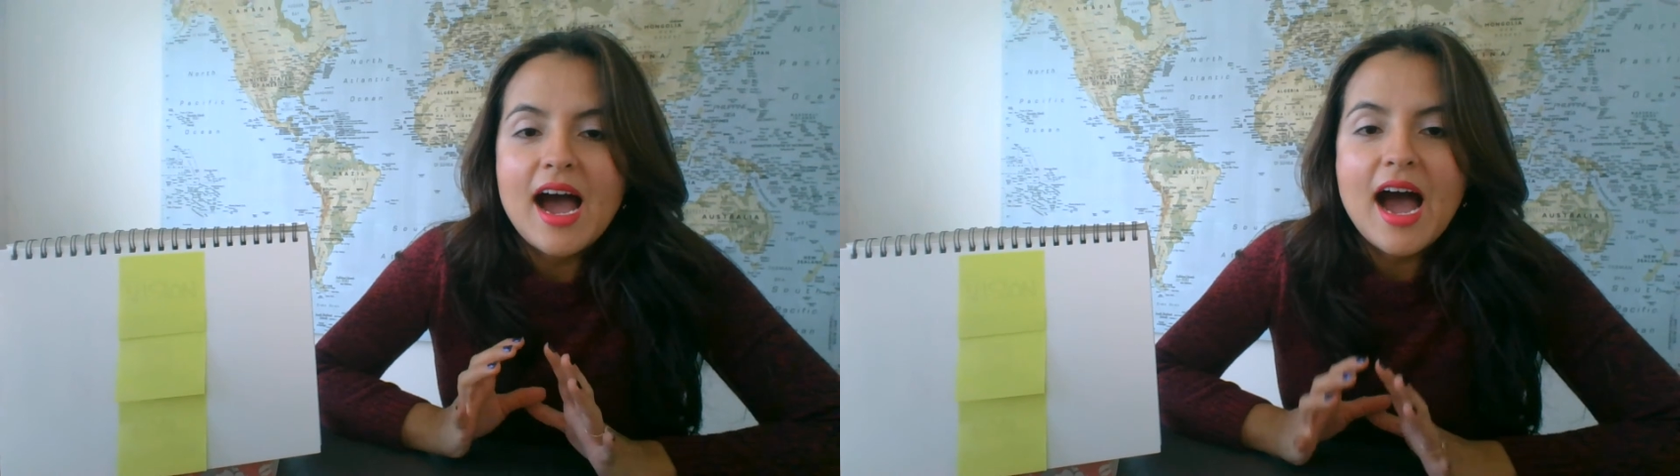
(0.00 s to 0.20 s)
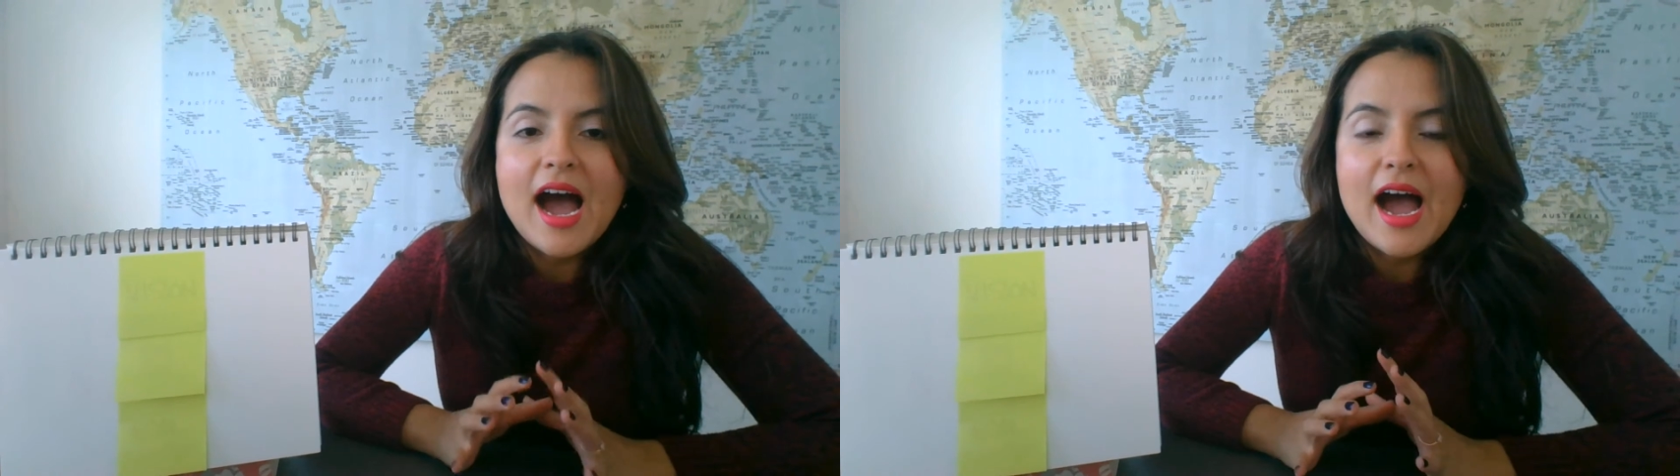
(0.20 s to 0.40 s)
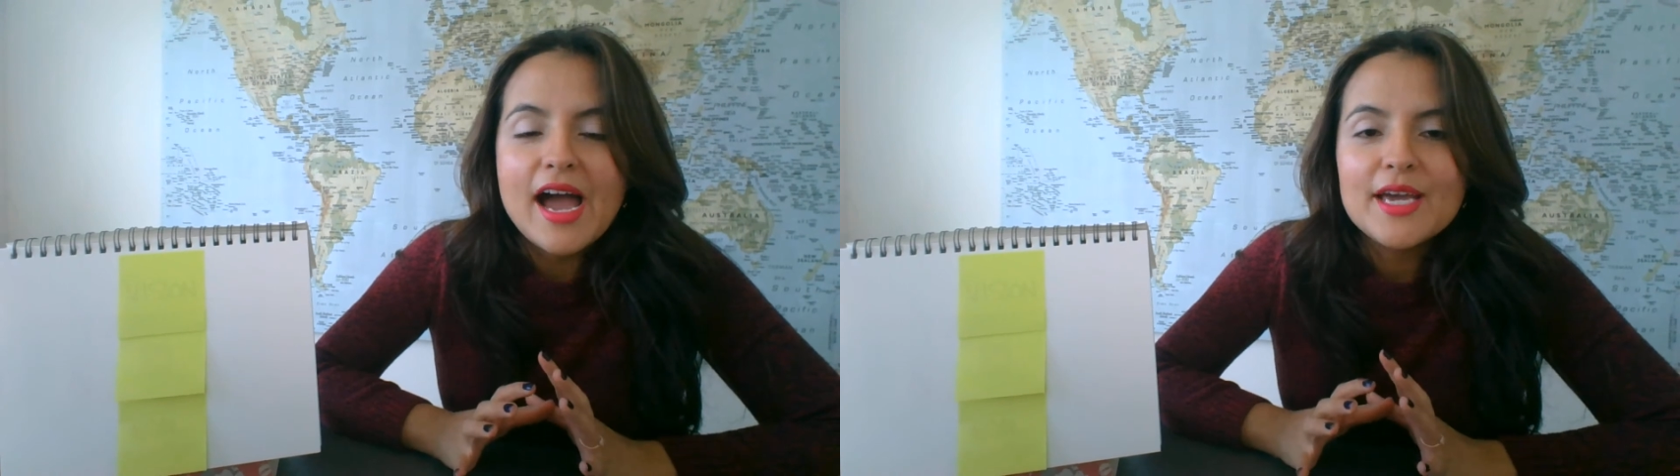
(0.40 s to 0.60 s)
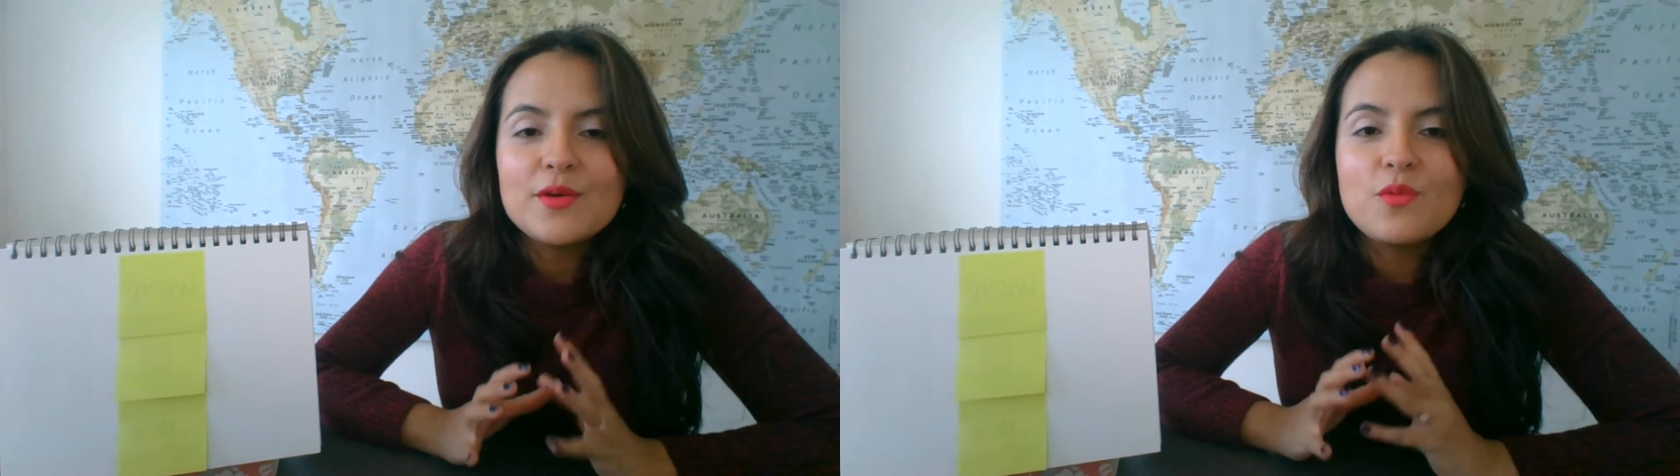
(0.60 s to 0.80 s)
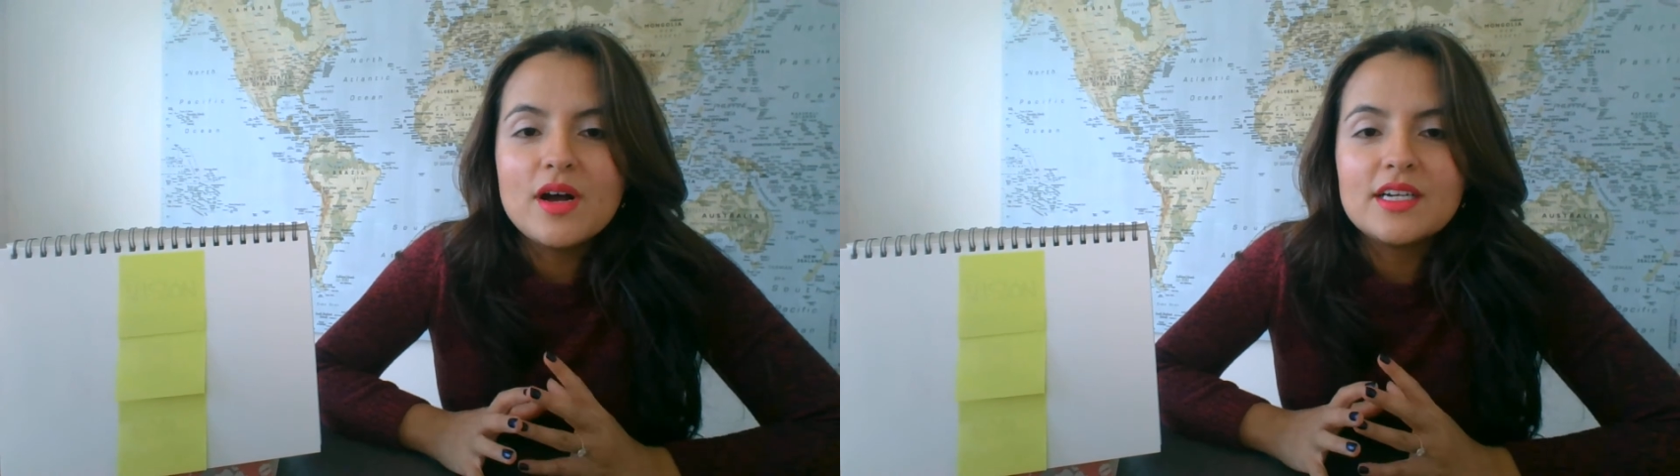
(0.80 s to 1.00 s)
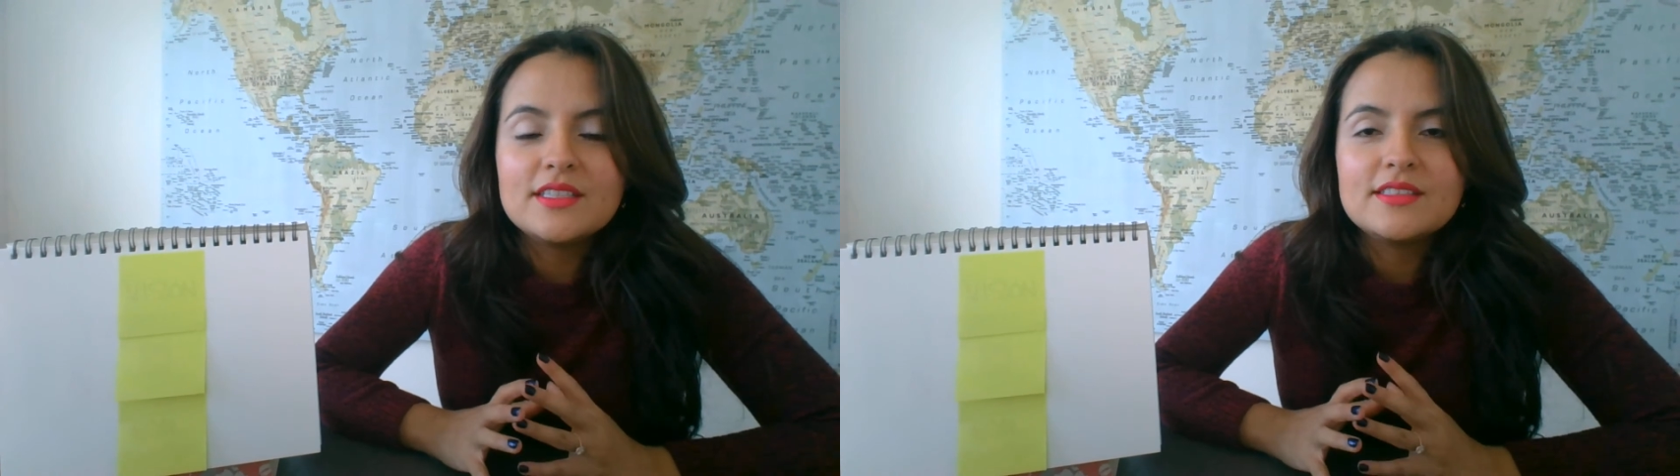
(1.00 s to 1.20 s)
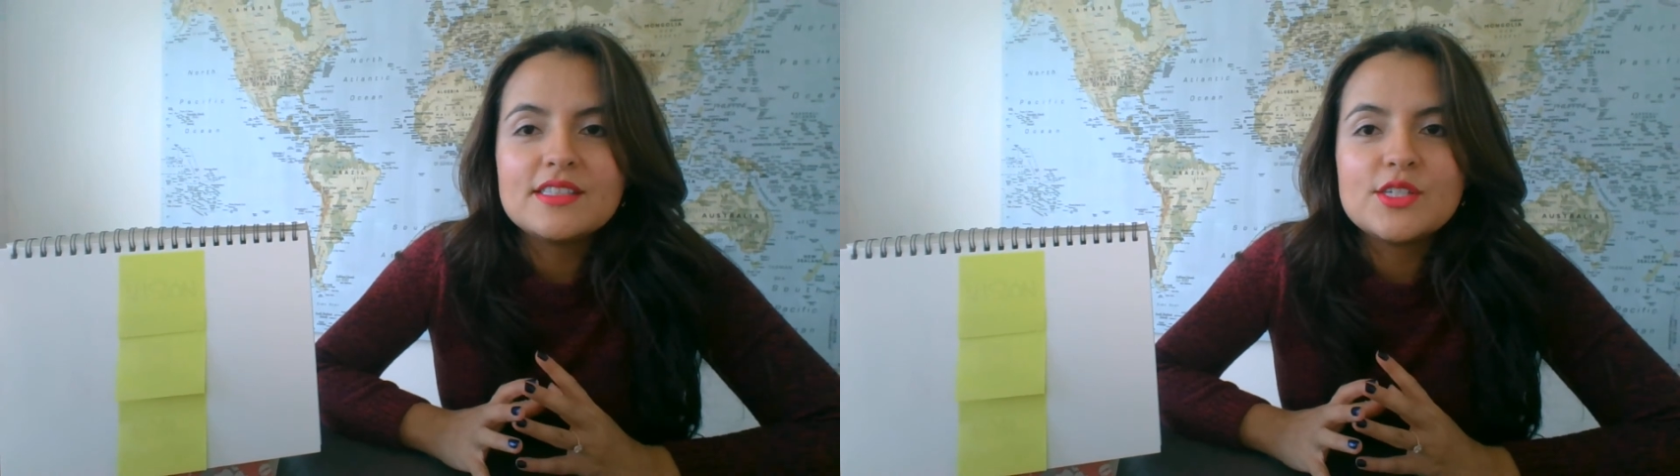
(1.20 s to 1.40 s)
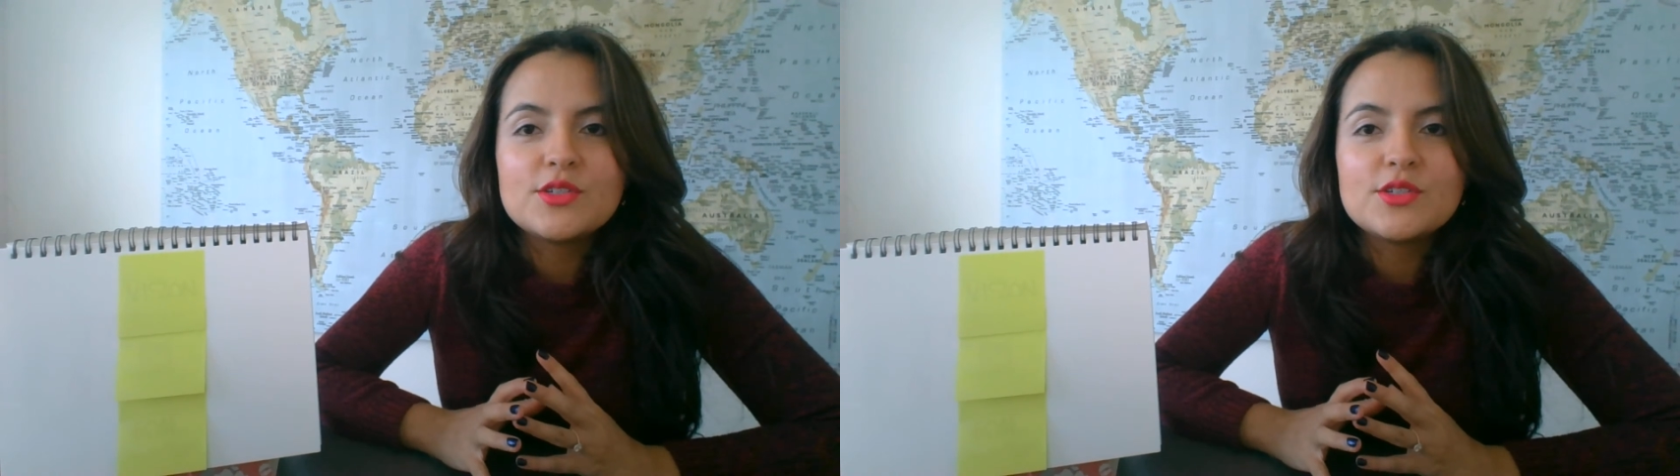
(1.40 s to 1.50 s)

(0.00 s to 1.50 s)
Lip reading: I want to